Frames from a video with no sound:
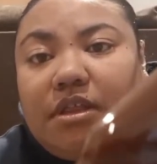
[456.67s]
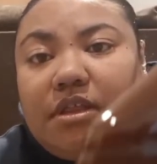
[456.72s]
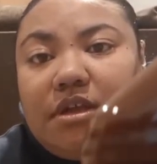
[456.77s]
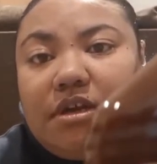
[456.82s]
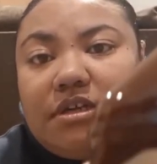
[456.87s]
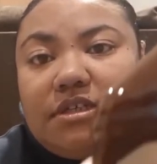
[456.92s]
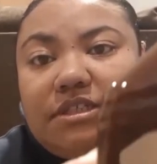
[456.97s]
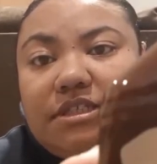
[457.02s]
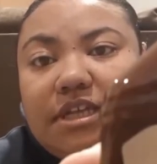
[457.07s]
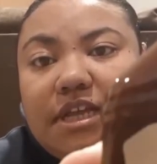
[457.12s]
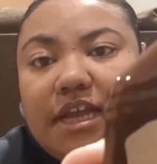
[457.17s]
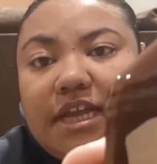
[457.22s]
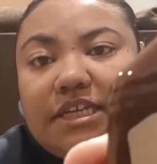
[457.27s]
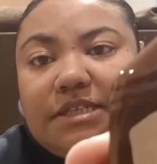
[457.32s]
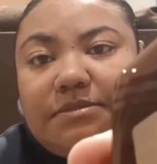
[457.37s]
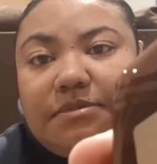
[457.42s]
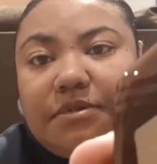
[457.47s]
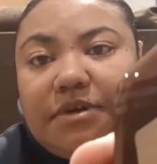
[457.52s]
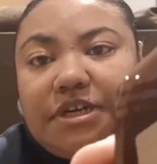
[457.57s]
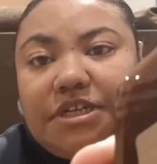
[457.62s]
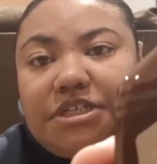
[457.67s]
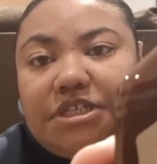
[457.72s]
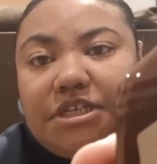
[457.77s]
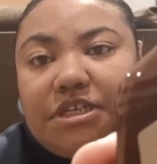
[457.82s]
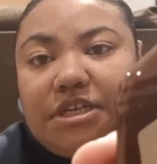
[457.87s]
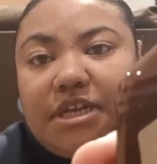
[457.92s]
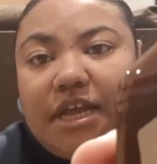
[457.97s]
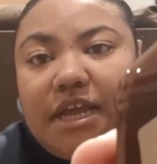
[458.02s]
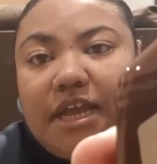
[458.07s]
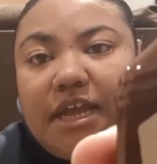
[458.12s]
There's the
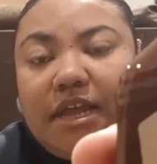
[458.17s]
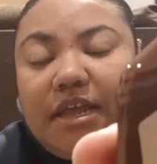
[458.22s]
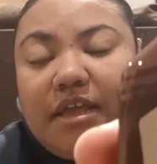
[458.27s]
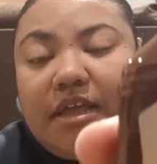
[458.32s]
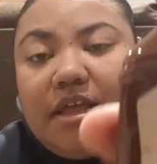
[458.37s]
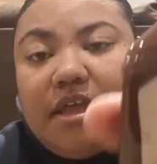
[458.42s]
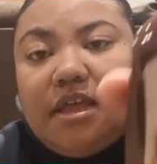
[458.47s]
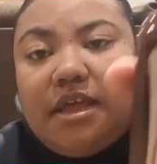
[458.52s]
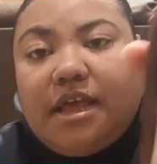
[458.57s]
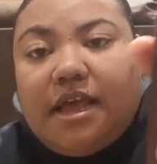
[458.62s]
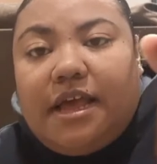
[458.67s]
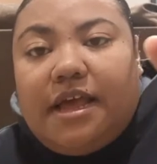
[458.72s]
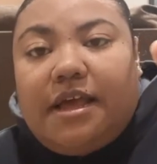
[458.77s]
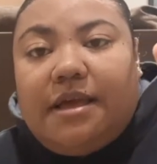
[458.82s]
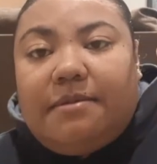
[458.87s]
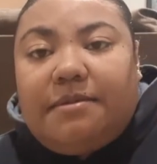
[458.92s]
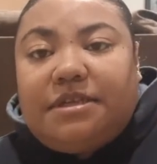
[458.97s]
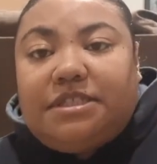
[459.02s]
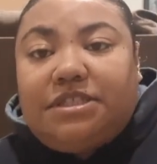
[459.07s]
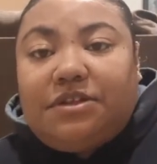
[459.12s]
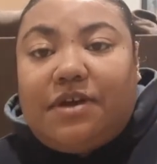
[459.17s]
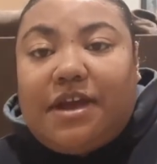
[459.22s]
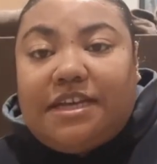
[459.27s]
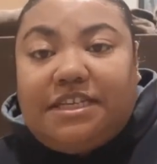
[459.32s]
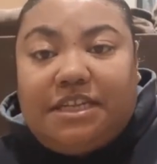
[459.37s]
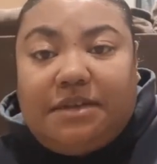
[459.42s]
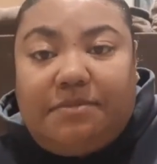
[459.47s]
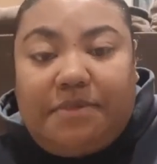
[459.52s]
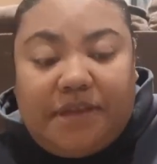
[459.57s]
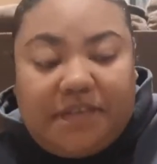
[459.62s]
expiration date. Um, so I
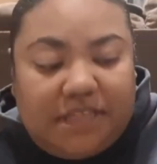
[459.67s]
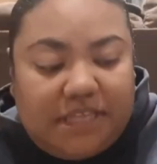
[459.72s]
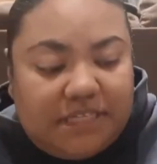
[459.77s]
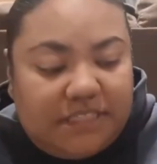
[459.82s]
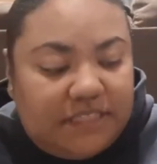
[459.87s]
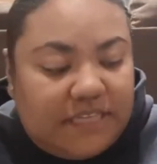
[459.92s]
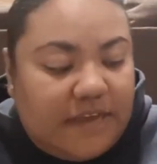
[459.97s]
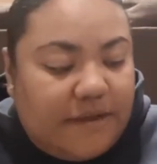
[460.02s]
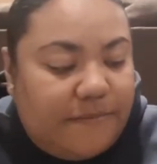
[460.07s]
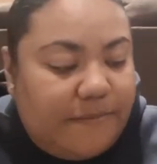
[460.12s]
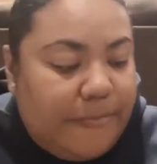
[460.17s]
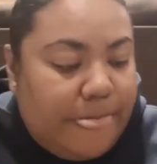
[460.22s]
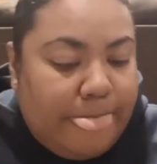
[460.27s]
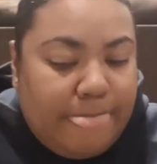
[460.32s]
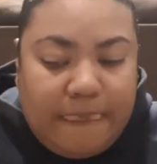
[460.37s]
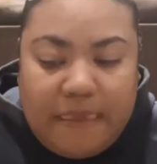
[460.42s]
did pick this up.